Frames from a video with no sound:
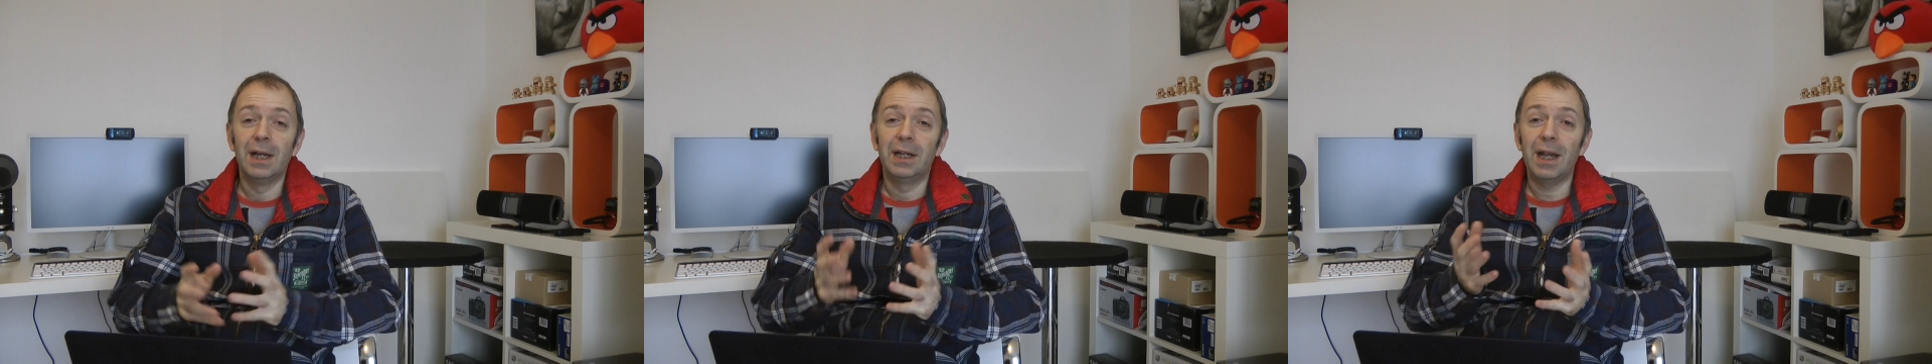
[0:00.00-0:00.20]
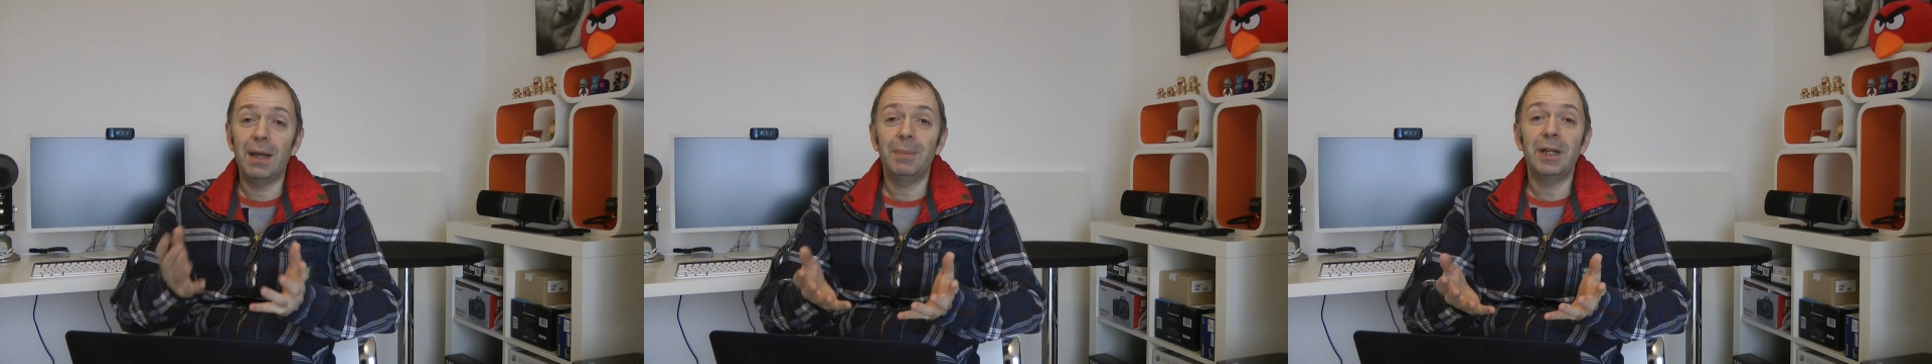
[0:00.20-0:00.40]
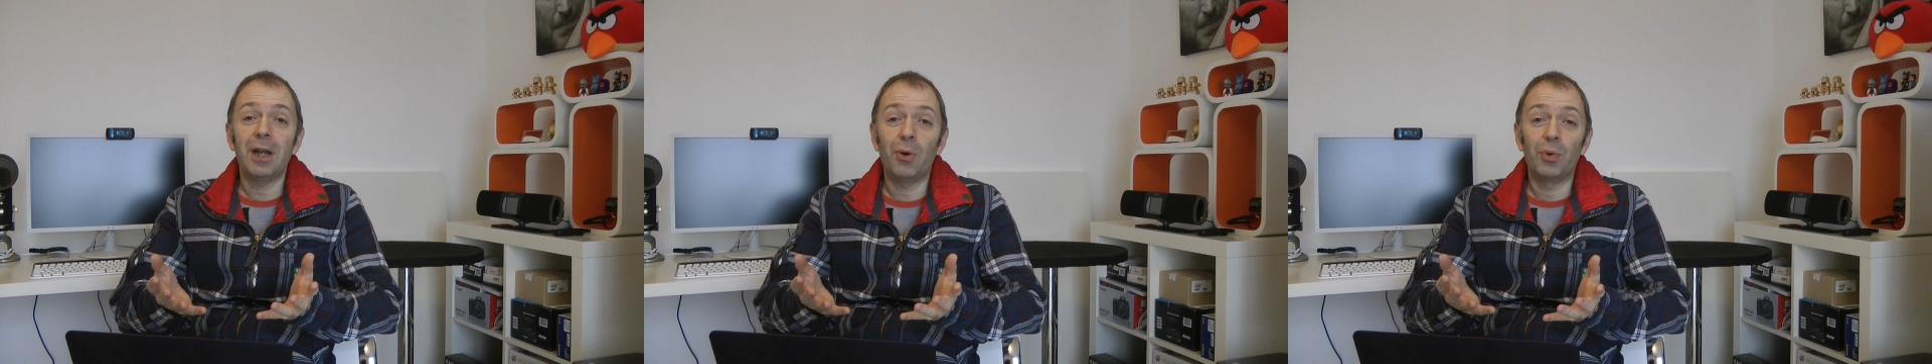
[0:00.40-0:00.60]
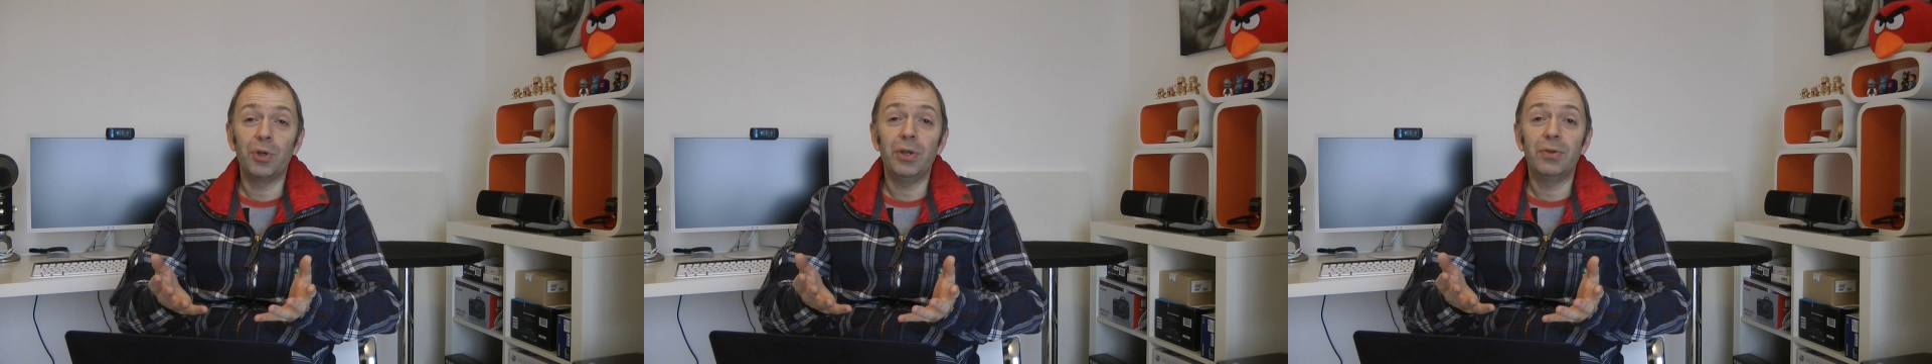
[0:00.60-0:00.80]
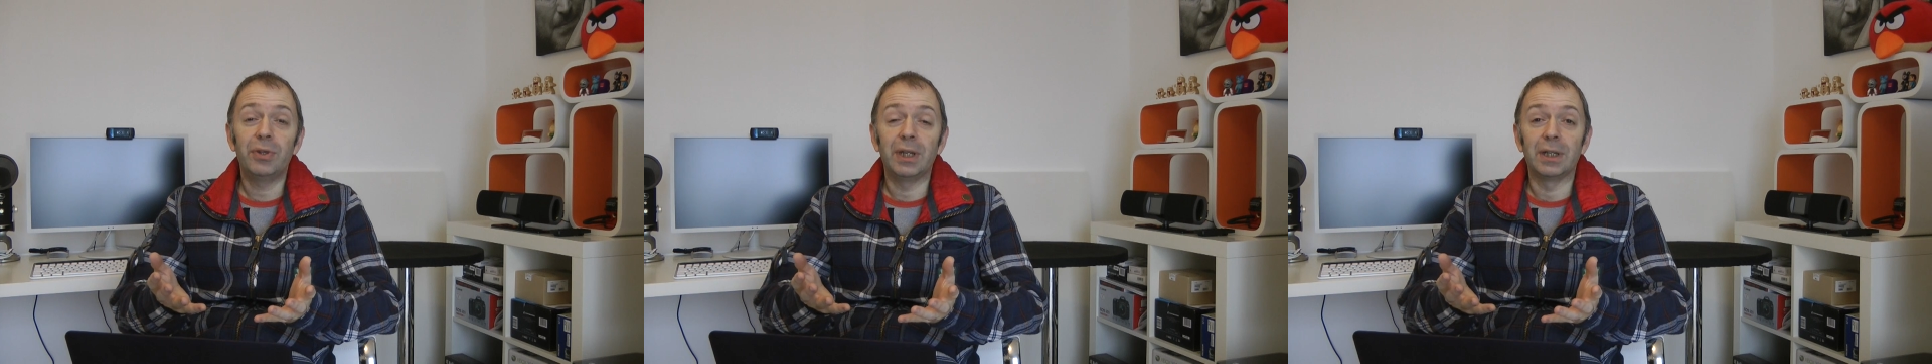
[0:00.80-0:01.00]
Let me know
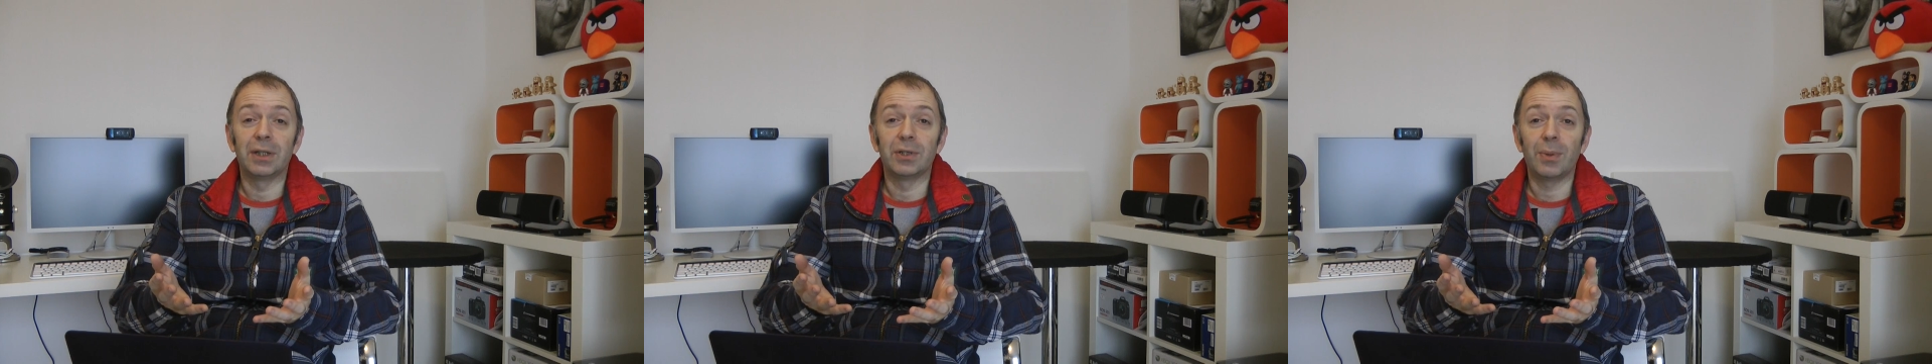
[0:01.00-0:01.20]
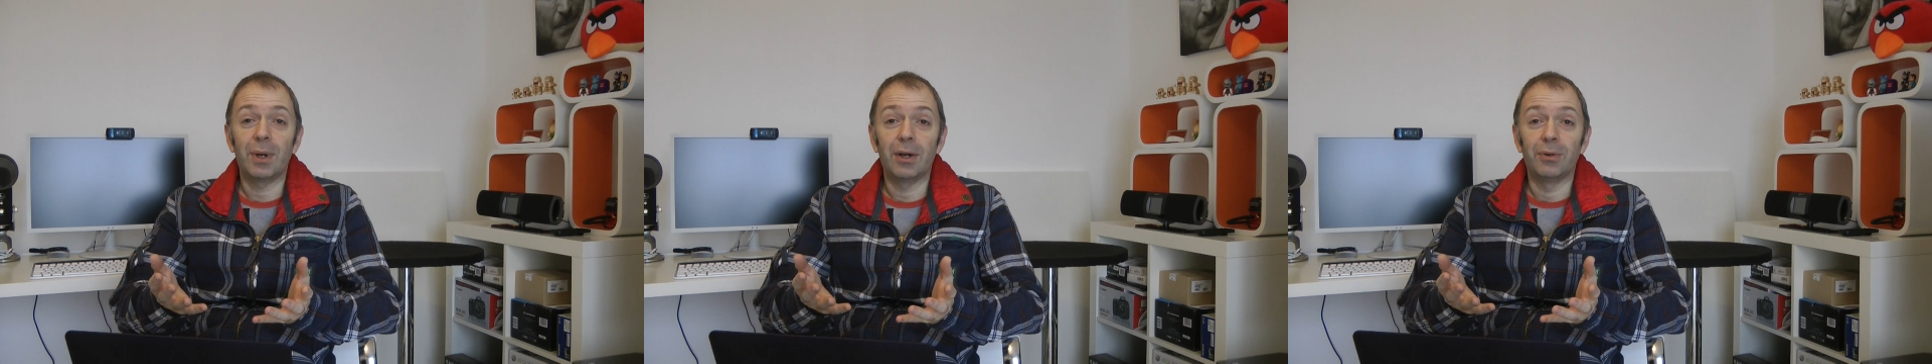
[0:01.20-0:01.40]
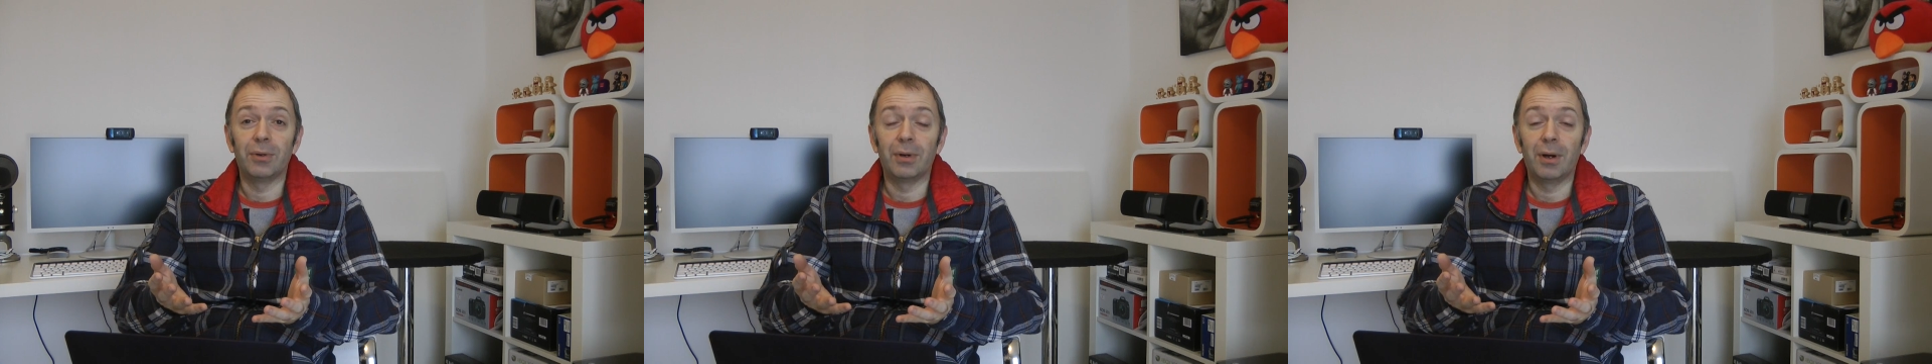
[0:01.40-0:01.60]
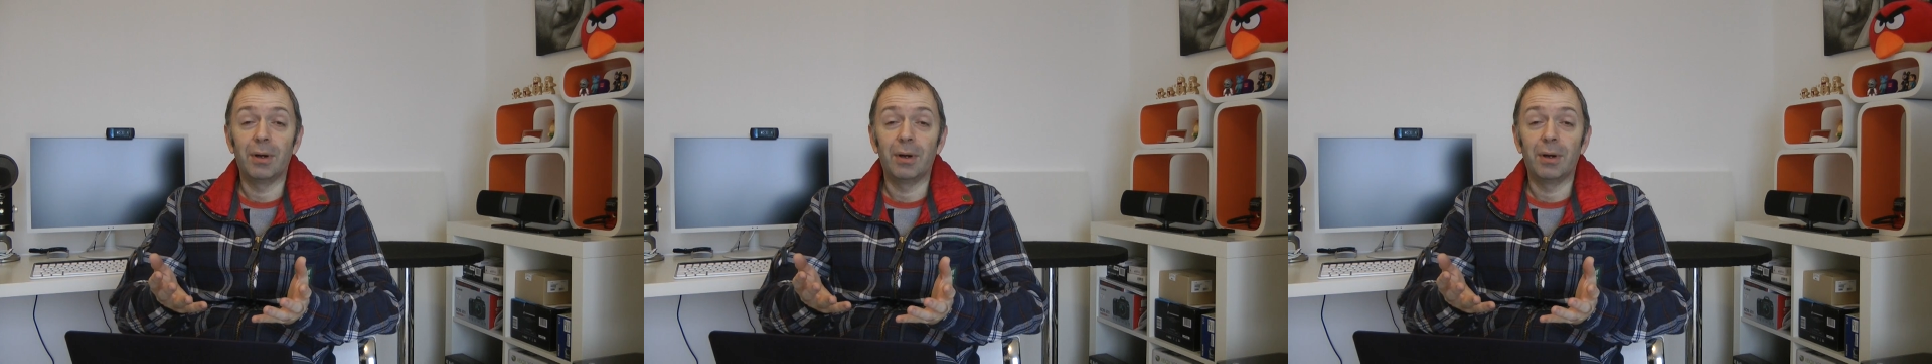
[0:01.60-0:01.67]
what you think as well.